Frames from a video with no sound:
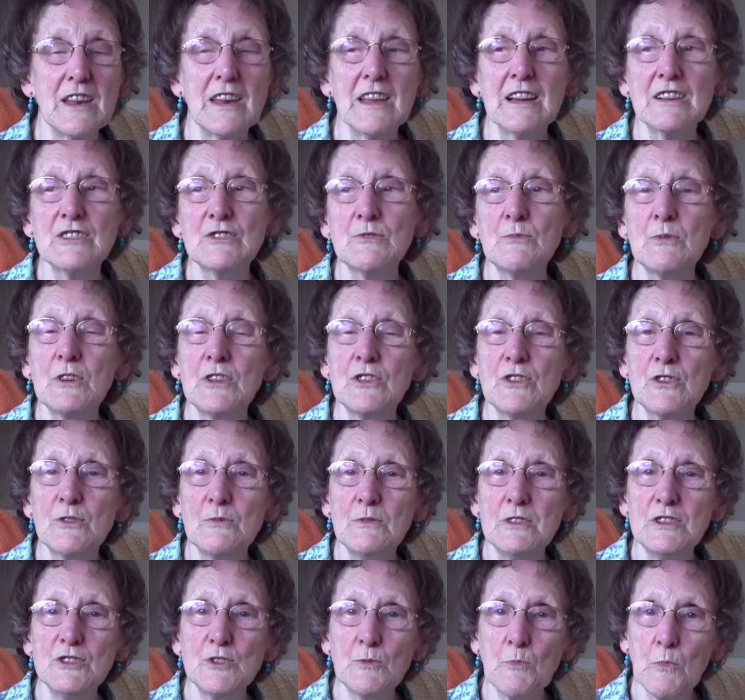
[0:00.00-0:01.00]
And that's where the
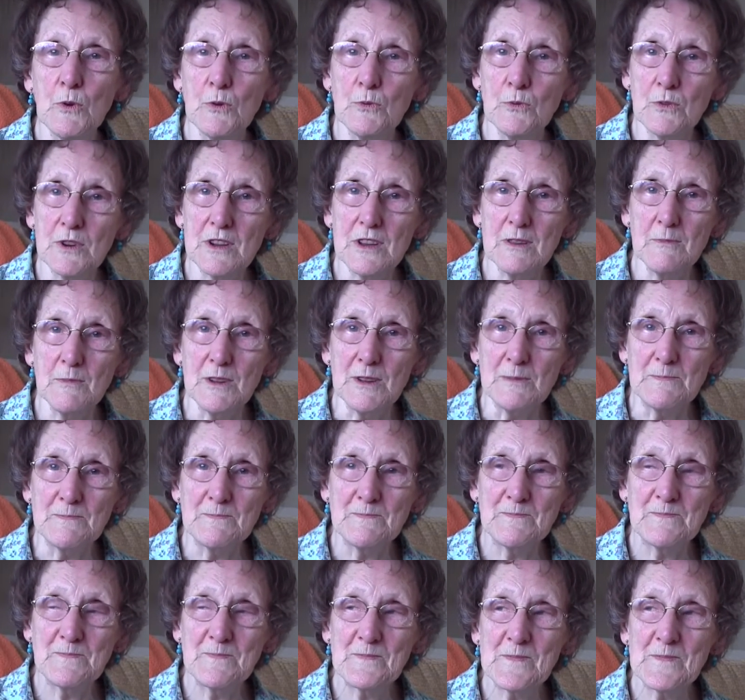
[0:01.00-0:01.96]
Queen's Poke came in.